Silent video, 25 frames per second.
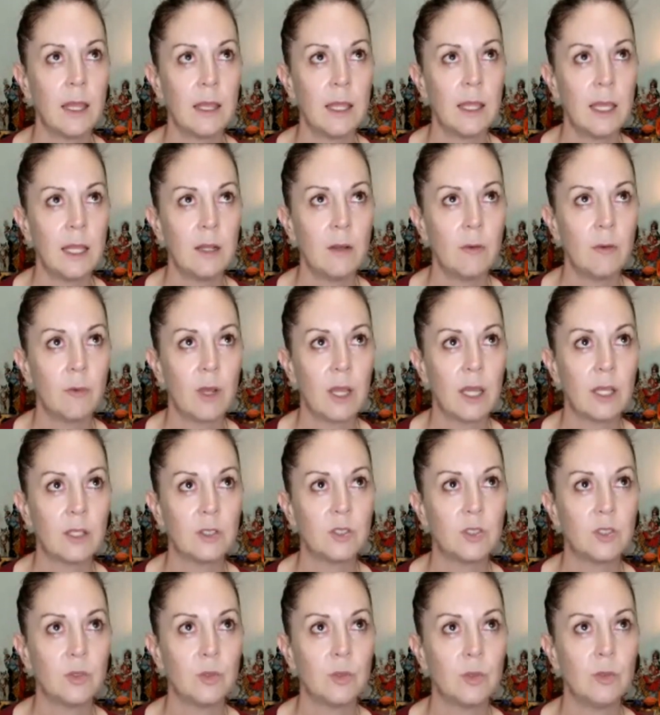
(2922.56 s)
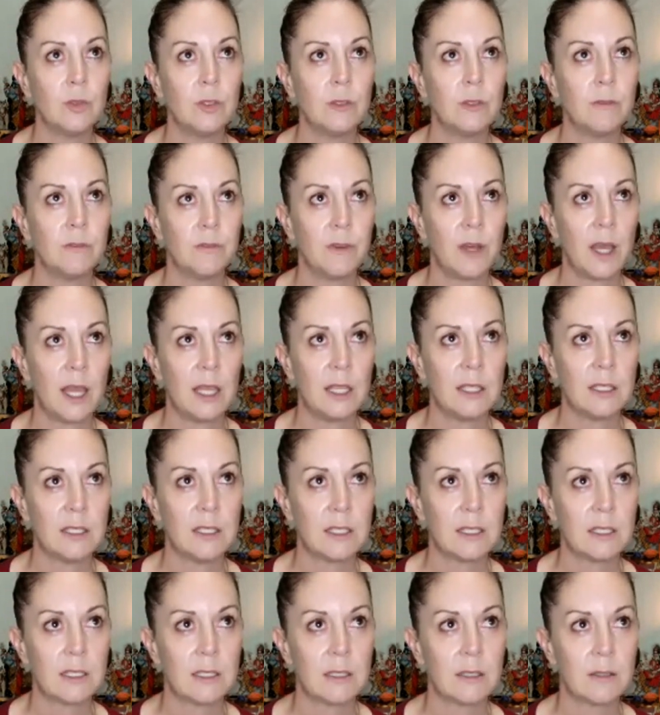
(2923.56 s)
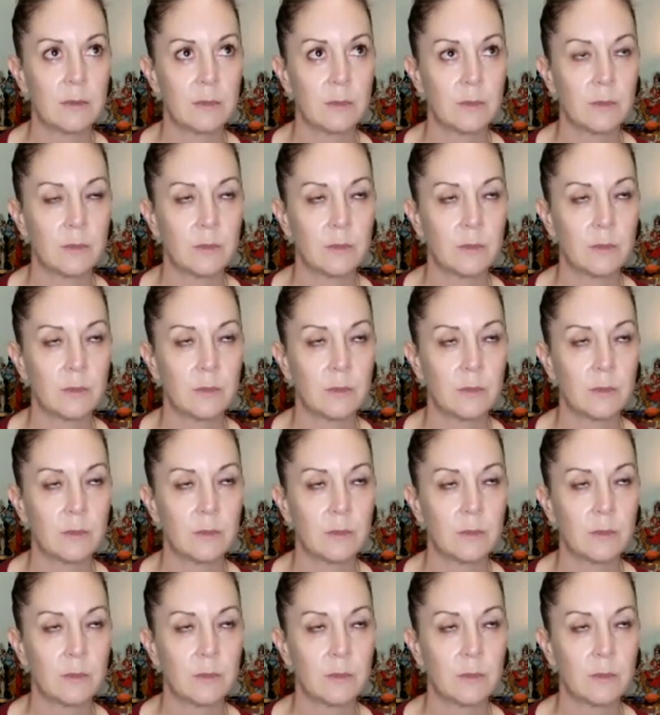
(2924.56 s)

and then around to the face.